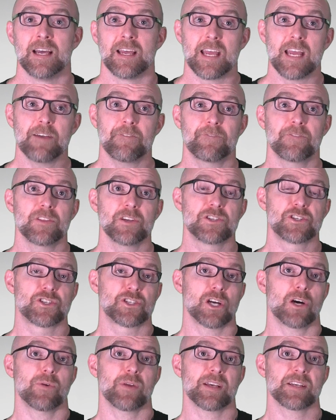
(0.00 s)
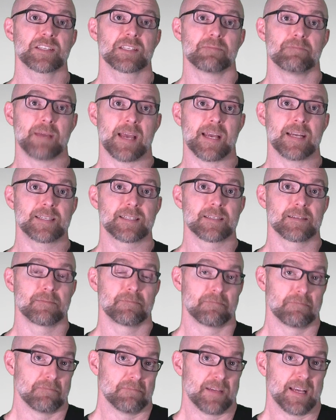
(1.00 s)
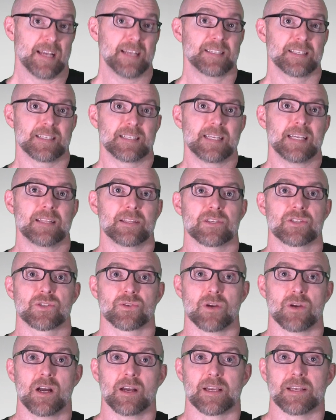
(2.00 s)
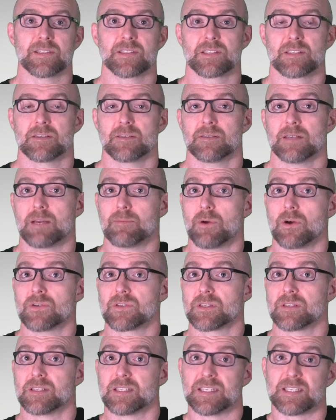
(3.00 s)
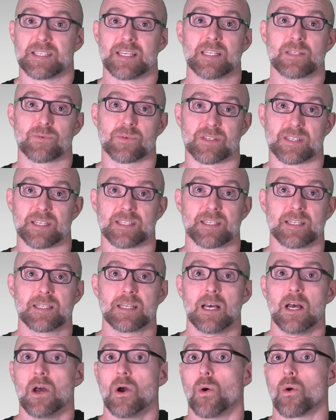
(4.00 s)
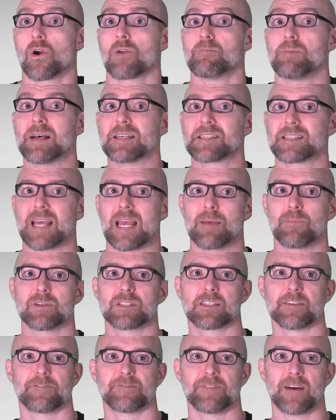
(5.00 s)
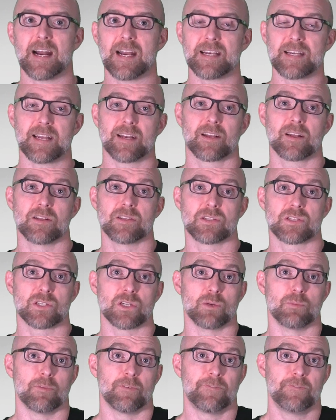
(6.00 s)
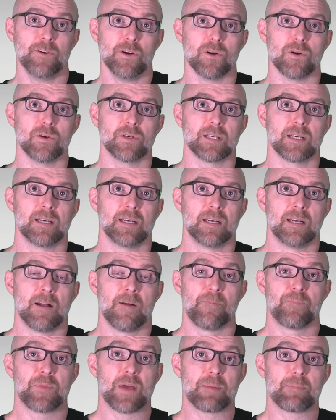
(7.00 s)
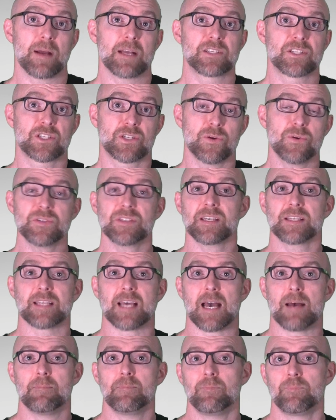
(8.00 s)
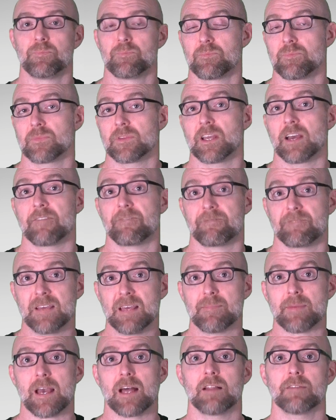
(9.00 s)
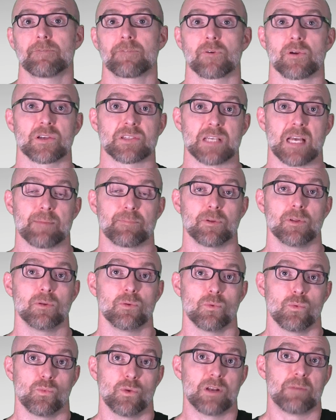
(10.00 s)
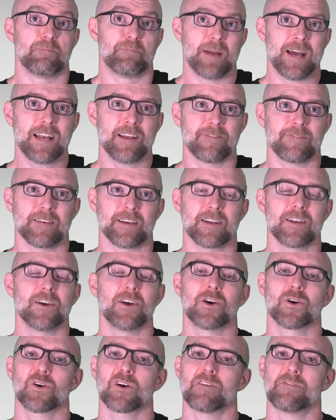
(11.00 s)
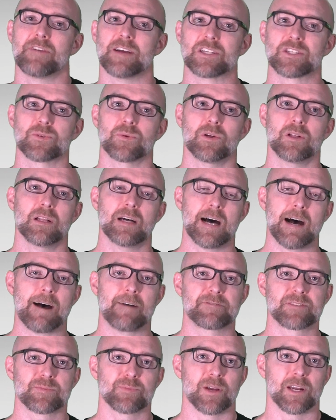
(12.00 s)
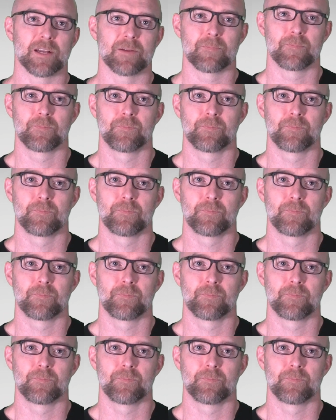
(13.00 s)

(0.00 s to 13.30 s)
If the showiest mate is indeed the strongest and most disease resistant, or best able to find and consume food, then by choosing them, a female, for example, would benefit her eventual offspring.